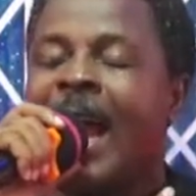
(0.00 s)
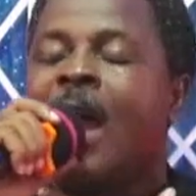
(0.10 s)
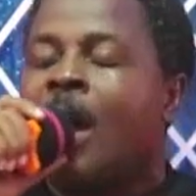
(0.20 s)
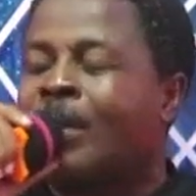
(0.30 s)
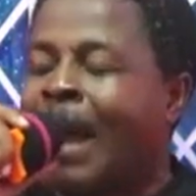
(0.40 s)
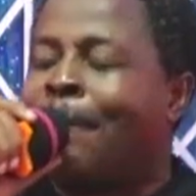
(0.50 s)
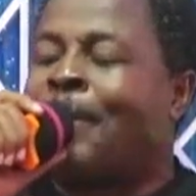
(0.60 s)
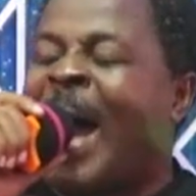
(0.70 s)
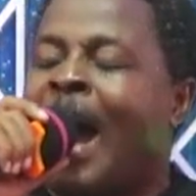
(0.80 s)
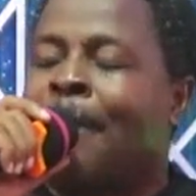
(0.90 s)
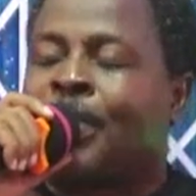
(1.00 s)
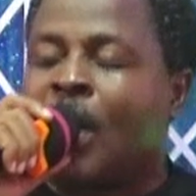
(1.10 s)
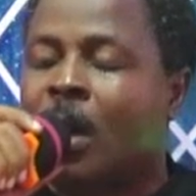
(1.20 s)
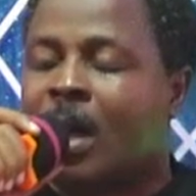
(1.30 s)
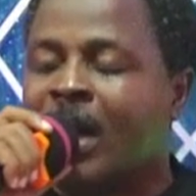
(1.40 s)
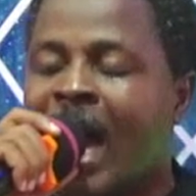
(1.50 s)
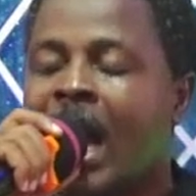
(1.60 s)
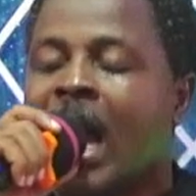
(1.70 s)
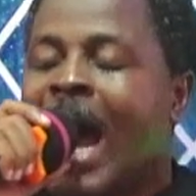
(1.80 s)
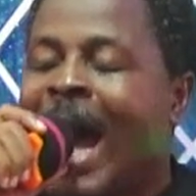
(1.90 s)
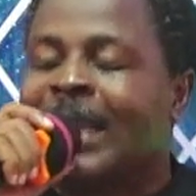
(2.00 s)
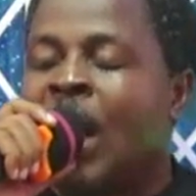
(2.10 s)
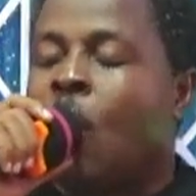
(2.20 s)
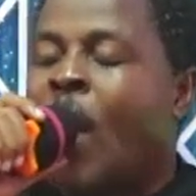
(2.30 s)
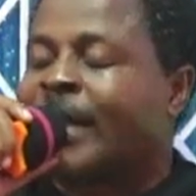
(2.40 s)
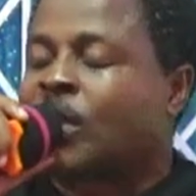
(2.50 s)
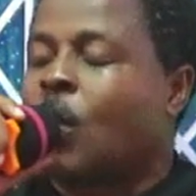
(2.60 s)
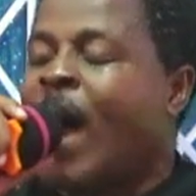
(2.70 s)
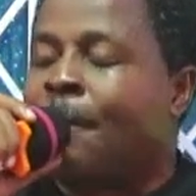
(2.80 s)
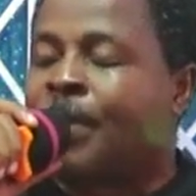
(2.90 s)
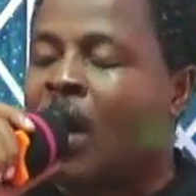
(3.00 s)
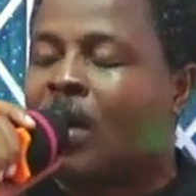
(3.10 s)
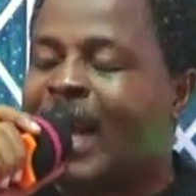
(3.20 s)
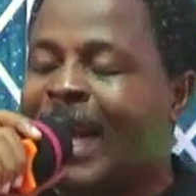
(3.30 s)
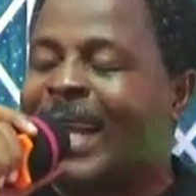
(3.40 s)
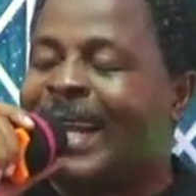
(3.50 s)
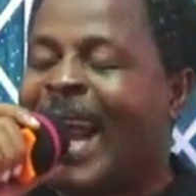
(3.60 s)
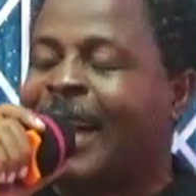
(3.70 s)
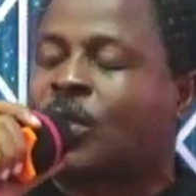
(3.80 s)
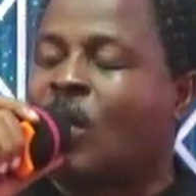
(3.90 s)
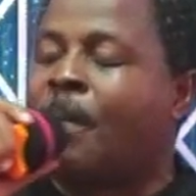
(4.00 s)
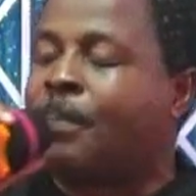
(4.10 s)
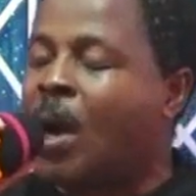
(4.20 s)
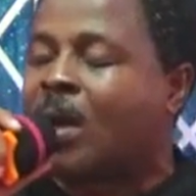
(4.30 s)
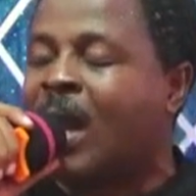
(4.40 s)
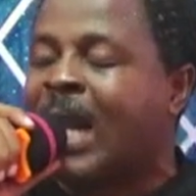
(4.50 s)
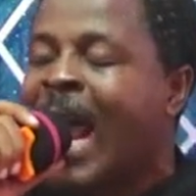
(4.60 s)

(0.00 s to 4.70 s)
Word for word: the bar broken, and the waist one broken, and the legs one broken,